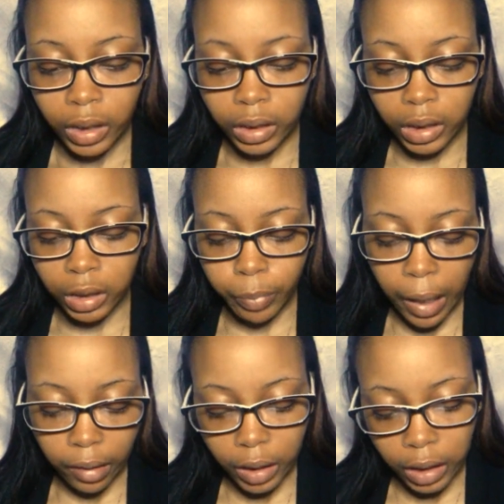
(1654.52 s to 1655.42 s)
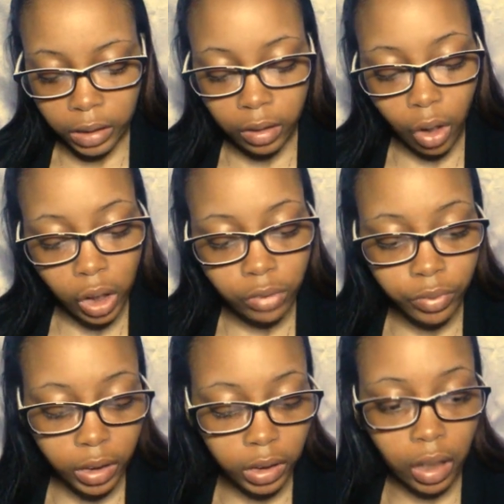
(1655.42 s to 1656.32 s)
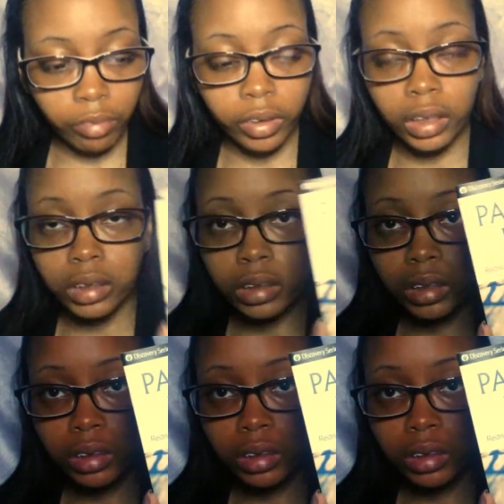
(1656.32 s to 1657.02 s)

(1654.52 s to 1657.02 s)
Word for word: This is Paradise Lost, Rediscovering